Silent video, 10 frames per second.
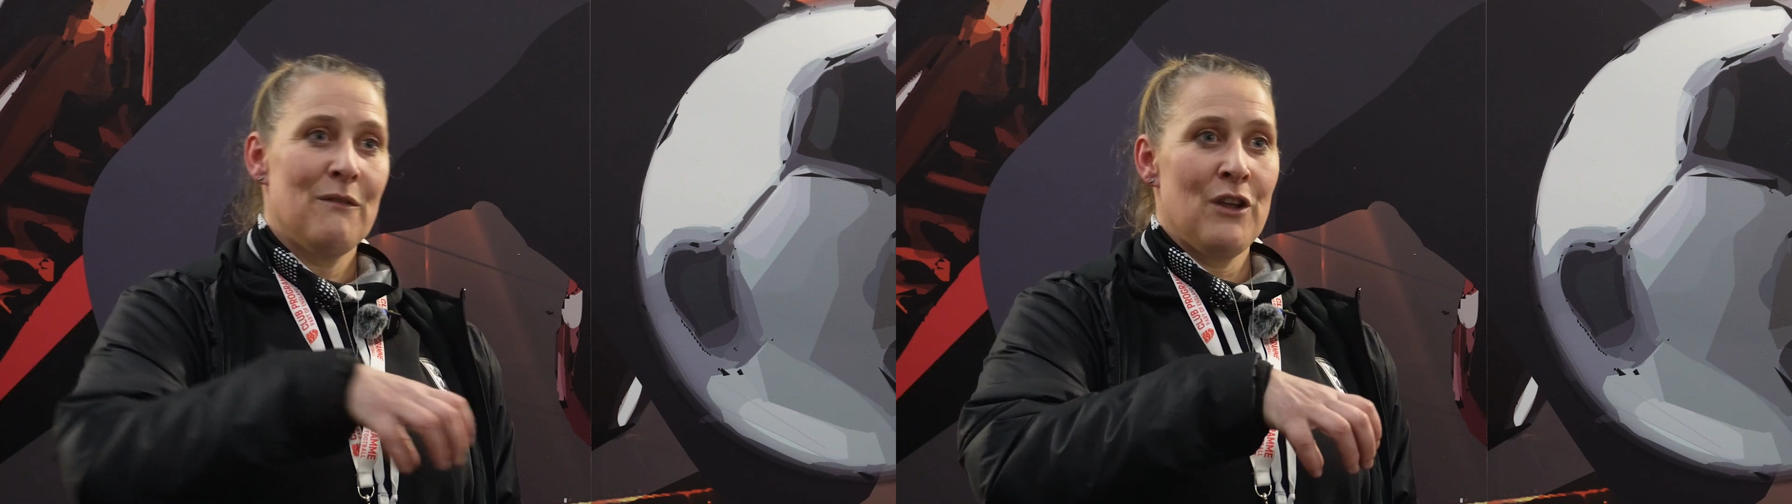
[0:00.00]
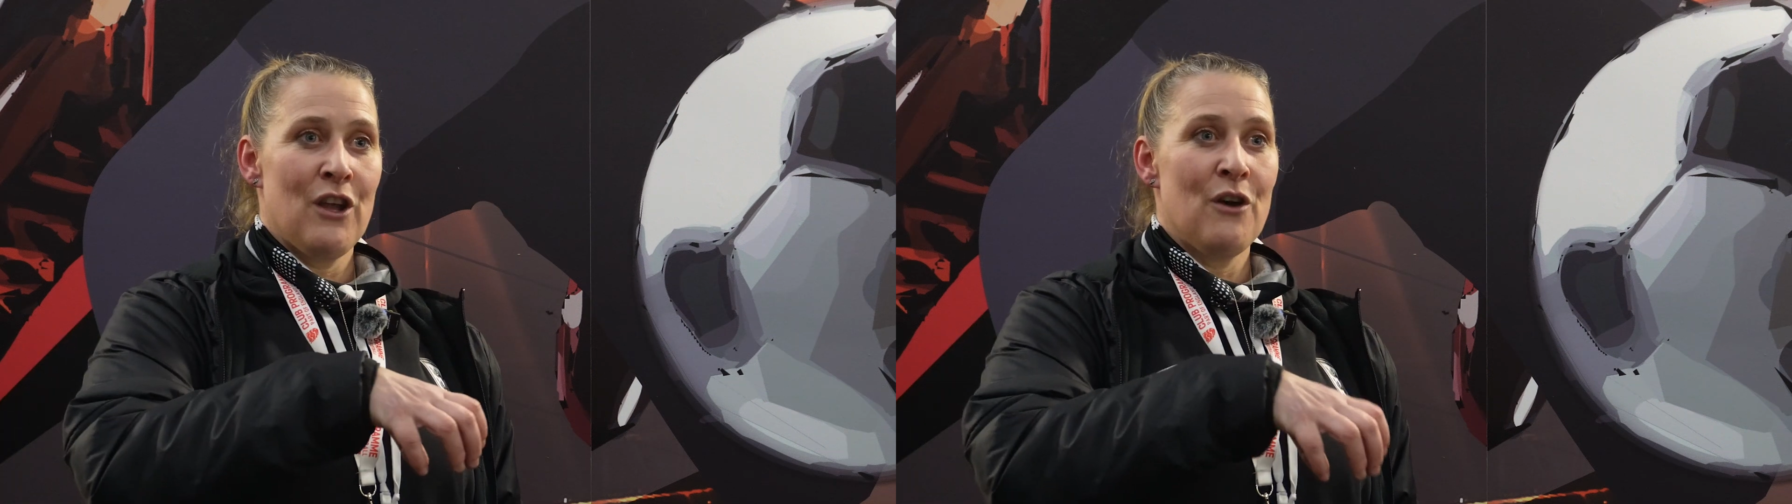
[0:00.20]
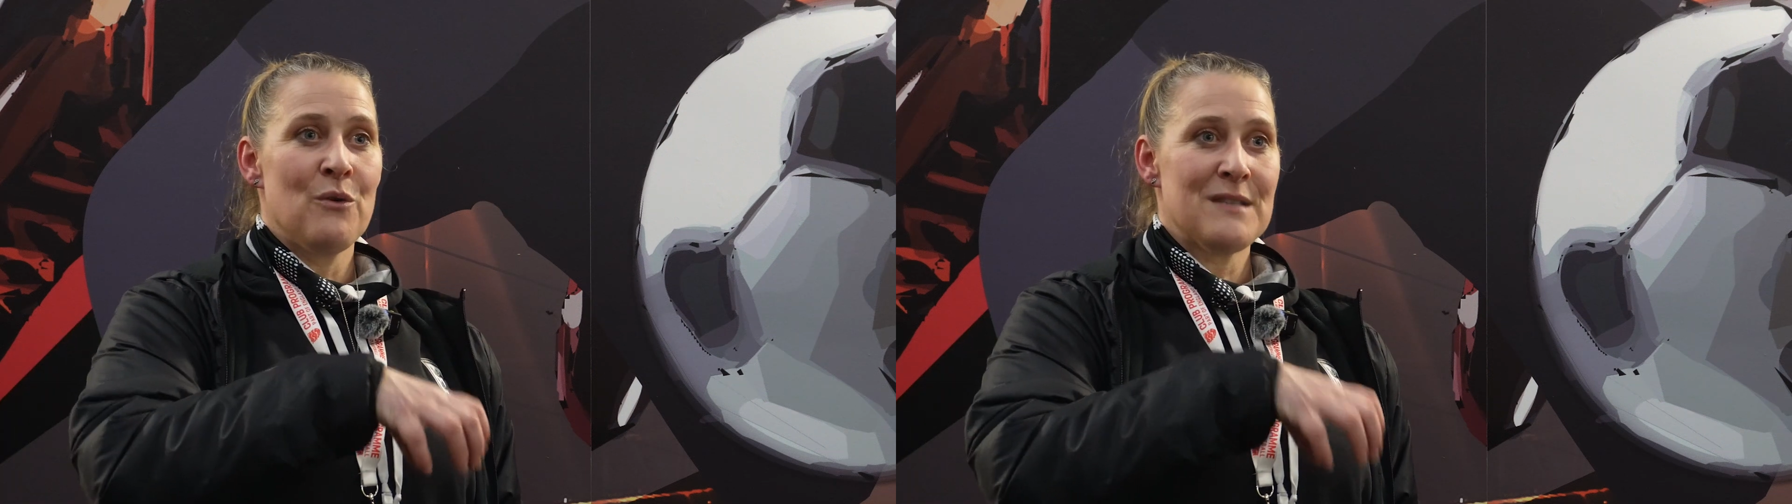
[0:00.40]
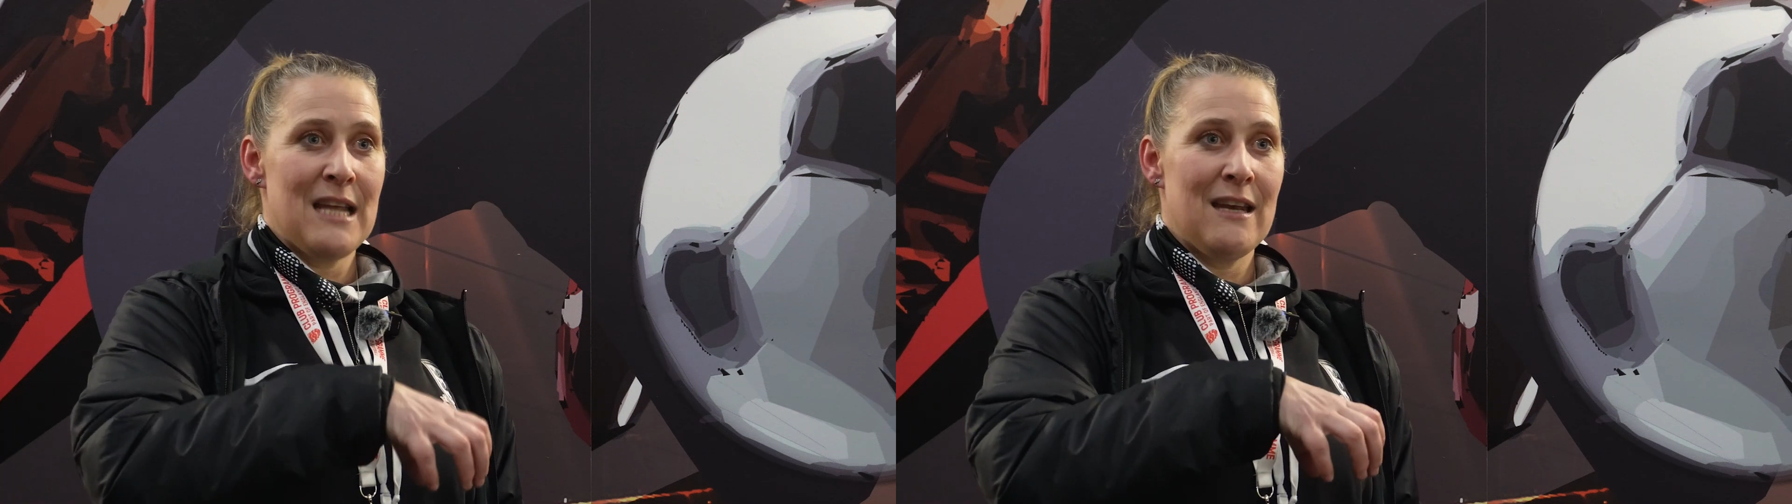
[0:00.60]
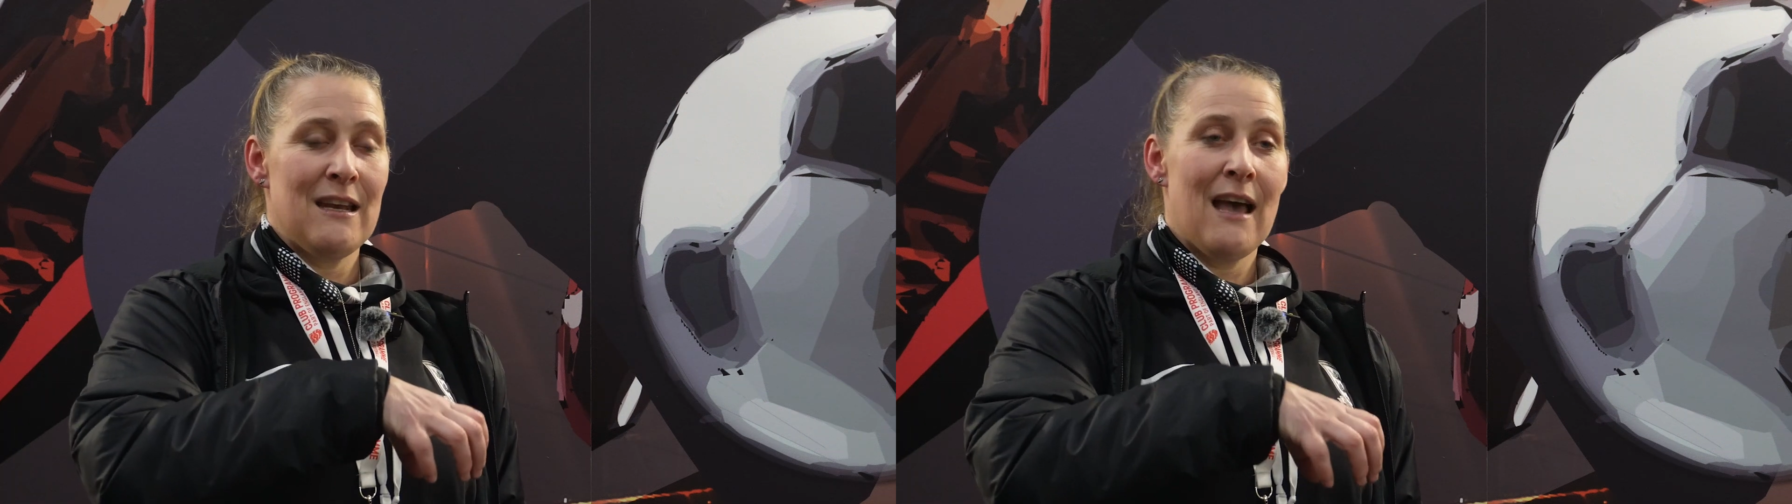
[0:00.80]
the girls
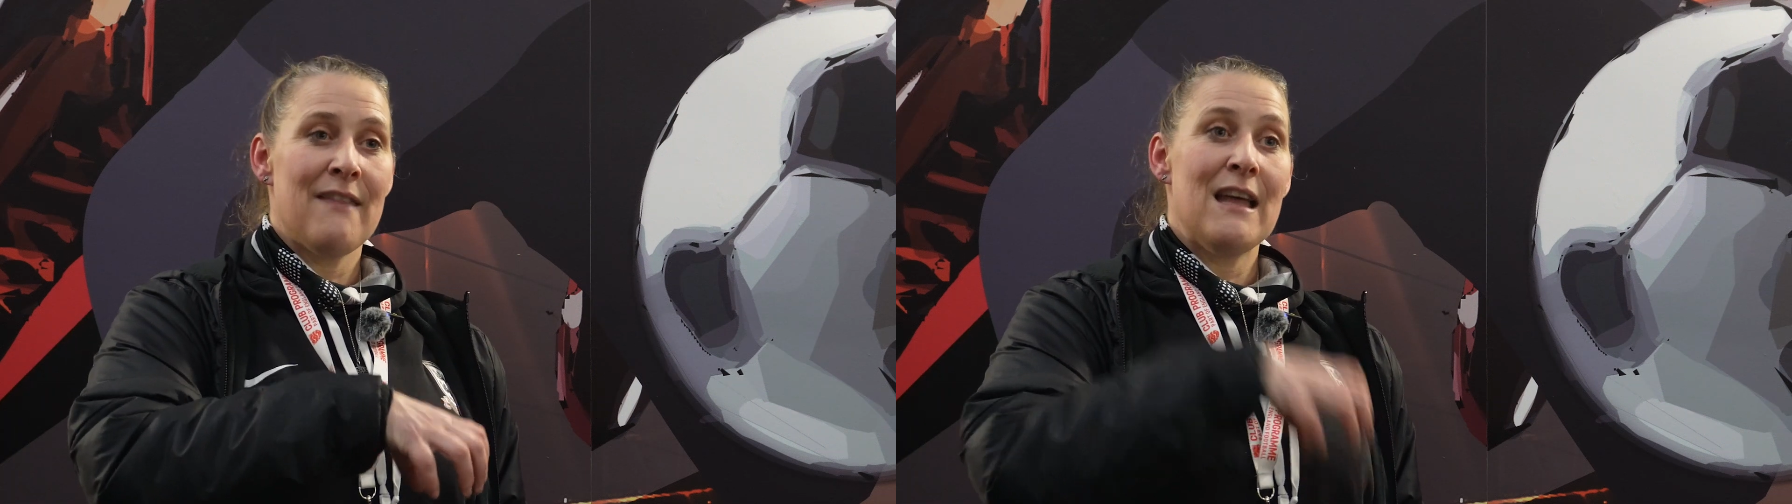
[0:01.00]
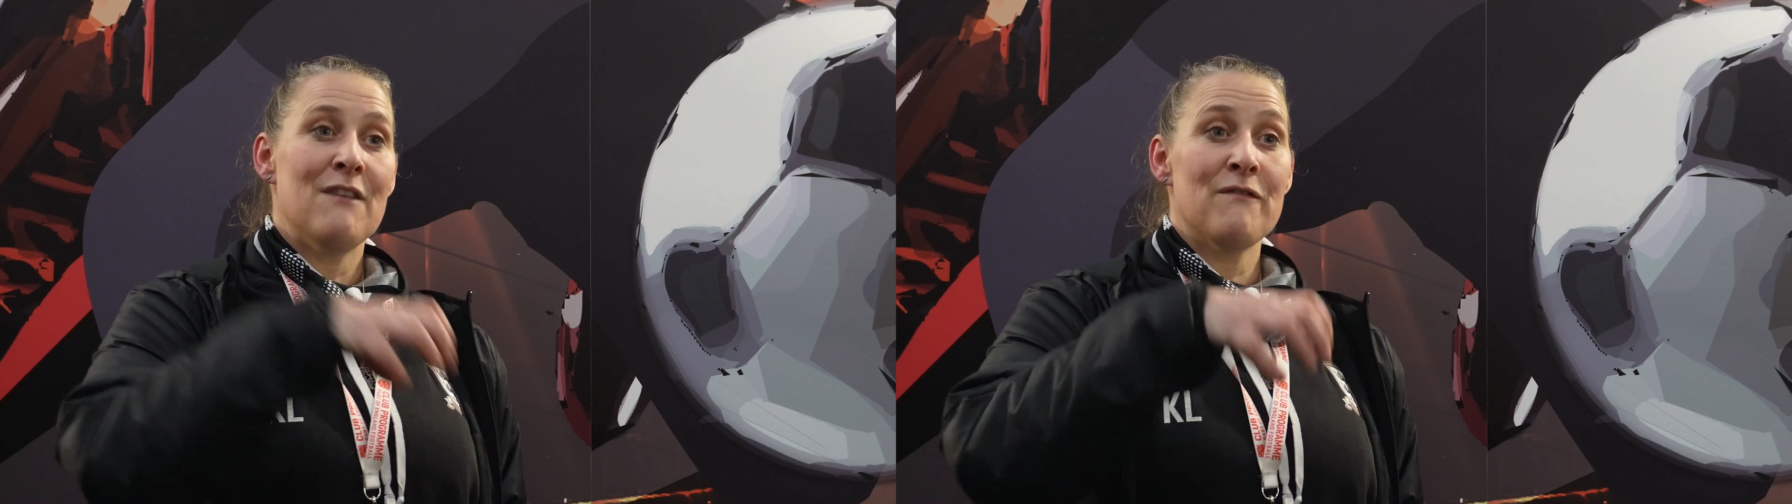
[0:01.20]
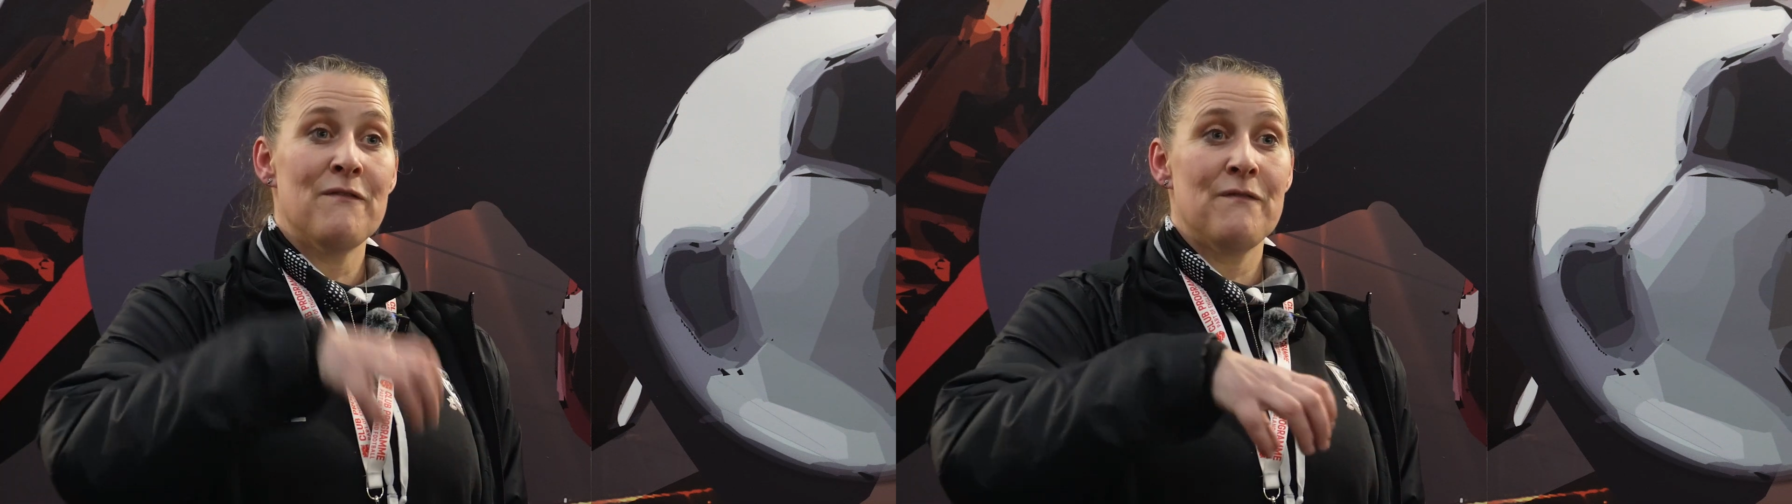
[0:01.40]
in, and then